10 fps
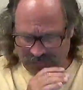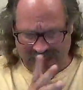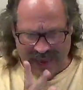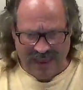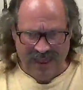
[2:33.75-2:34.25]

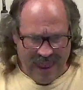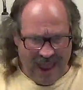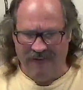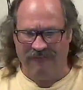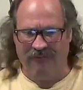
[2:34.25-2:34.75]
Okay,
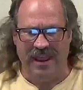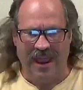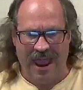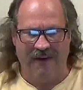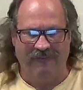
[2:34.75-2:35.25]

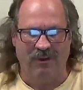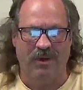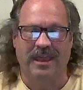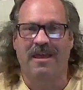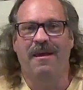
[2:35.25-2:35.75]
every every
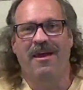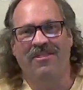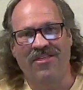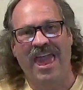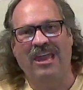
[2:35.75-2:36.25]
week.
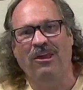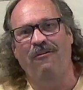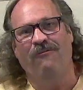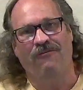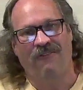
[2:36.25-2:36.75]
Thank
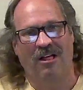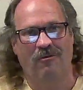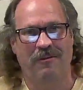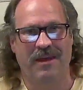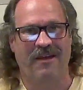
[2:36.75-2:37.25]
you for
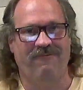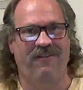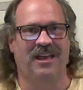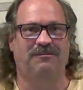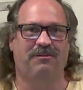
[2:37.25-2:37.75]
following me on
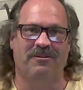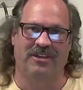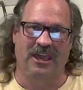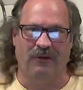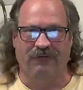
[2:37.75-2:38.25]
Facebook.
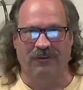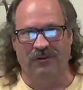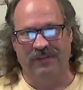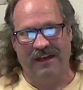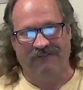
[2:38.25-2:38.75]
Thank you for
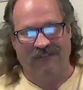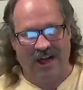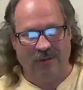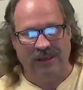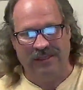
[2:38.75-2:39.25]
doing that
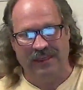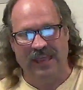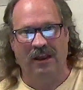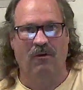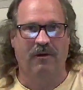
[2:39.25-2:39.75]
following
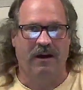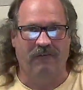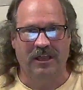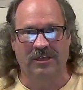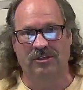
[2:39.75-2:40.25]
thing or
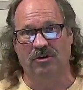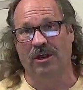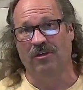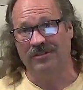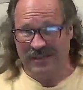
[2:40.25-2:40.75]
whatever it is. So
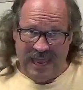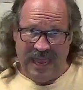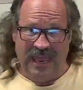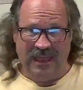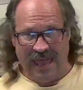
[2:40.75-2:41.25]
when it goes
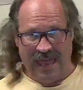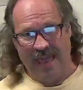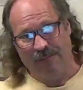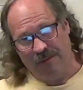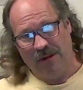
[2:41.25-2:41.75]
ding,
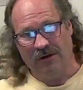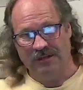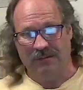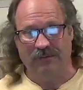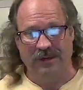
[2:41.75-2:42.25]
hey, Brent
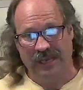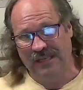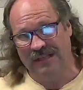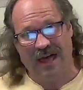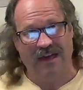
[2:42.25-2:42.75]
Miller's Brent,
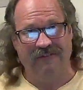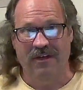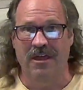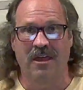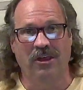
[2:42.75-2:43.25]
he's
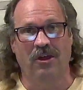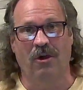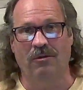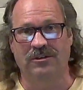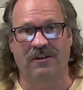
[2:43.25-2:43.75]
live,
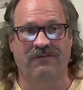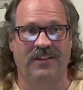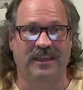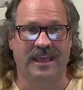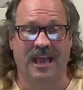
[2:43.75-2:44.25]
you know, or
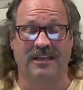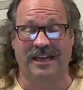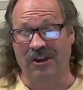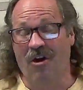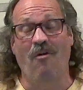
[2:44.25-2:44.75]
stuff like that,
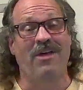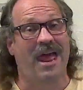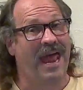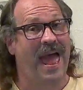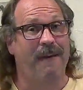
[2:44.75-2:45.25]
because I know
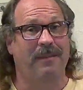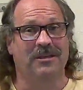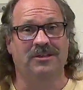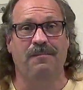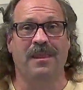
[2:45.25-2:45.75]
that
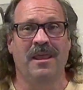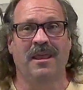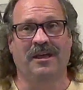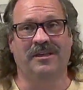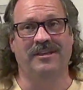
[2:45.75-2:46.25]
happens.
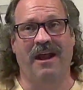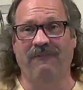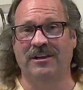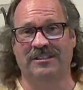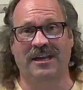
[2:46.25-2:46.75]
Because
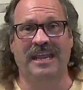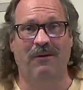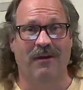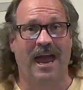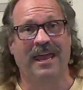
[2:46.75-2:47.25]
every
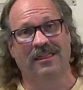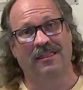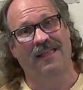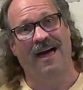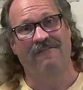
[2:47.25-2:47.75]
Sunday when I
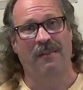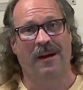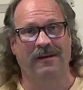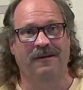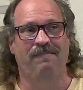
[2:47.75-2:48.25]
hit the live
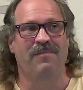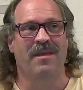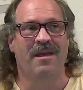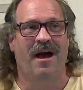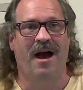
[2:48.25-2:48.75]
button,
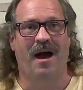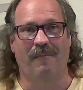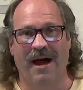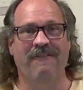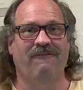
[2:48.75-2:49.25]

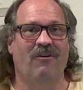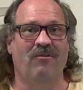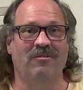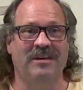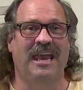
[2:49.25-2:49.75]
uh, my
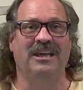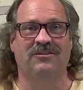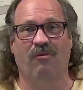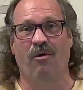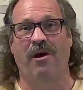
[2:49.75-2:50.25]
phone
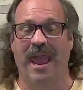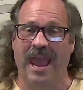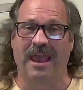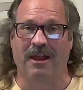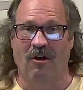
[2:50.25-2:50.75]
dings for,
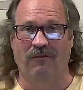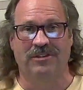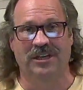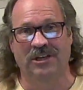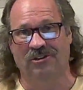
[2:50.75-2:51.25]
hey,
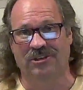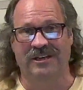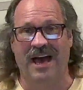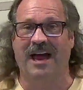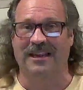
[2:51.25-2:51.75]
Culver City
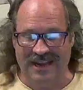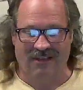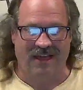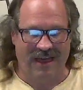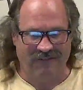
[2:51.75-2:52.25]
Church of God is
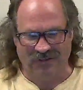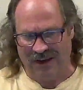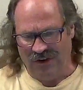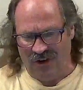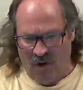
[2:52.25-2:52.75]
now live.
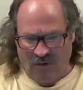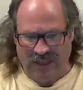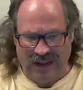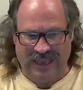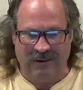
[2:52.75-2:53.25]
So I
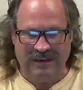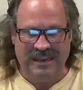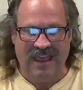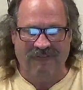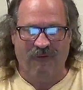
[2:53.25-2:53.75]
know that it
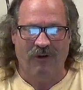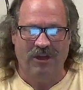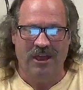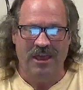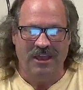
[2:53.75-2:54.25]
can ding
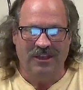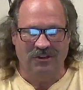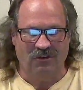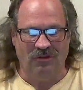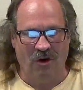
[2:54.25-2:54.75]
for you,
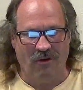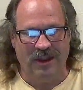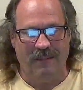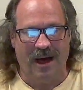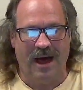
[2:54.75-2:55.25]
so you'll
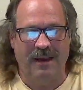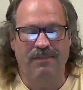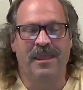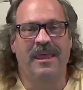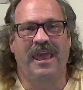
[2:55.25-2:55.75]
know that I'm
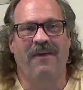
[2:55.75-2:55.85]
on.